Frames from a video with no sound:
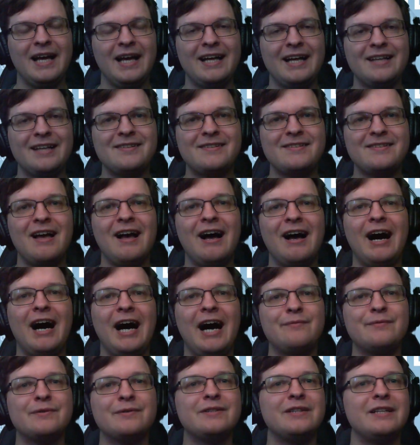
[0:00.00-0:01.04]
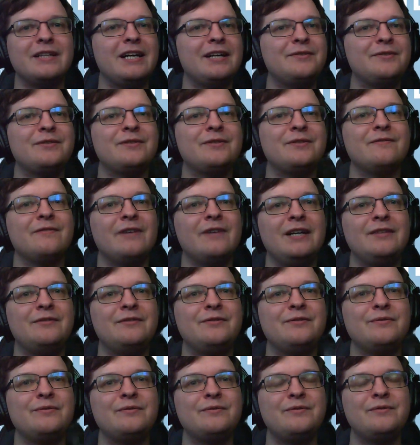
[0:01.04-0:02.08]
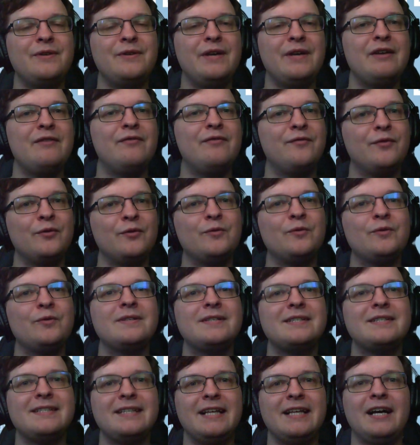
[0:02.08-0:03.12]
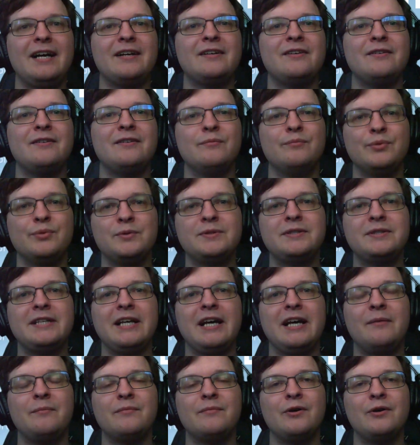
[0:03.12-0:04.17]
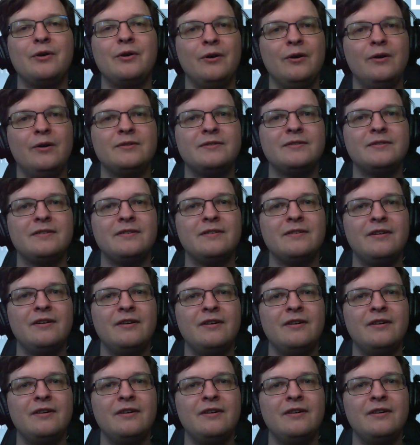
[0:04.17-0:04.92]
And I would like to invite you to a full stack bootcamp called